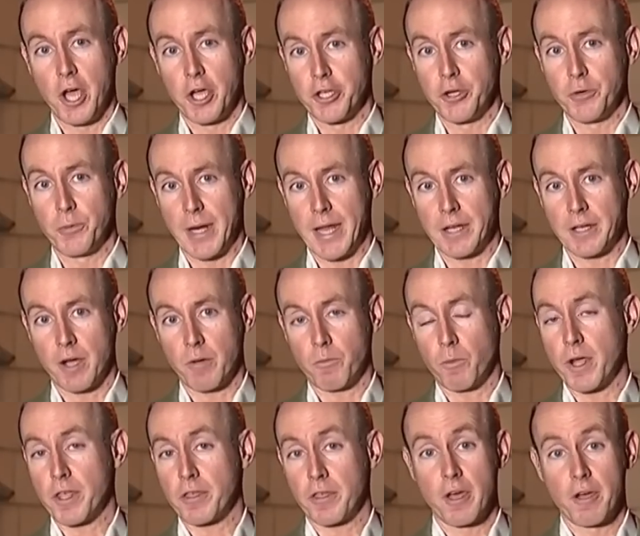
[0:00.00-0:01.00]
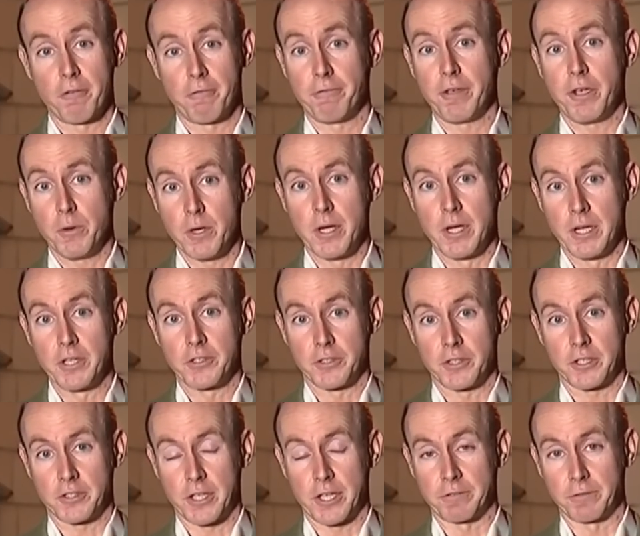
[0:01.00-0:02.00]
you will end up with fewer
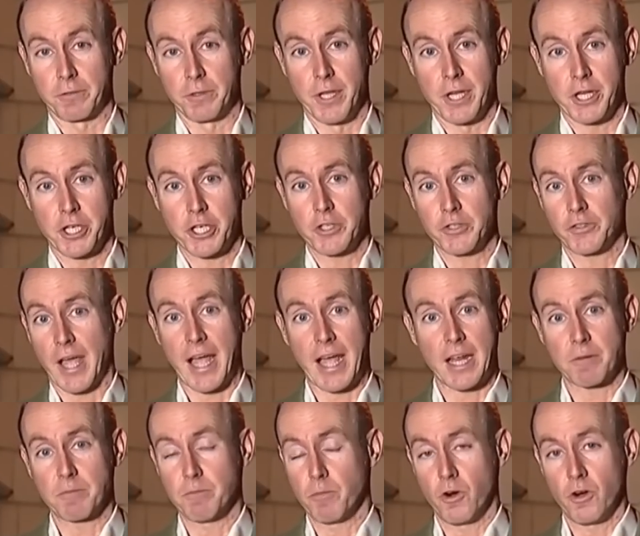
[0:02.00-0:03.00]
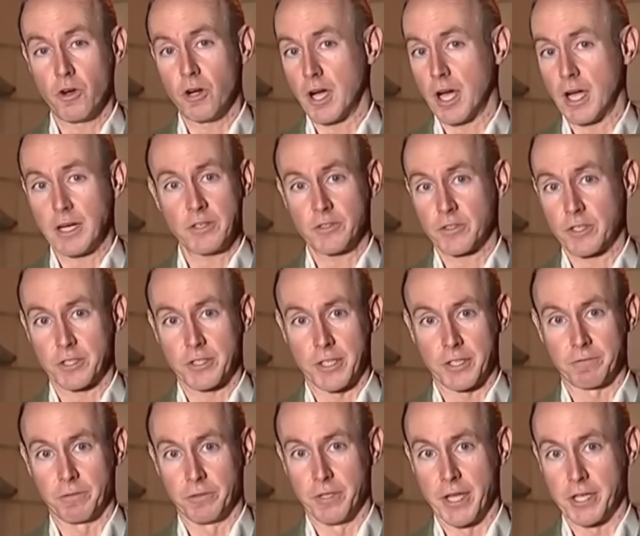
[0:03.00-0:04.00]
successful nations and more
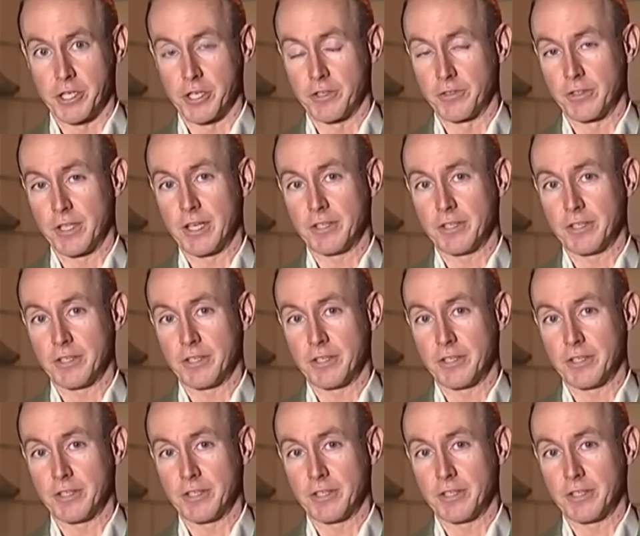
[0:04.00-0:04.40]
unsuccessful nations.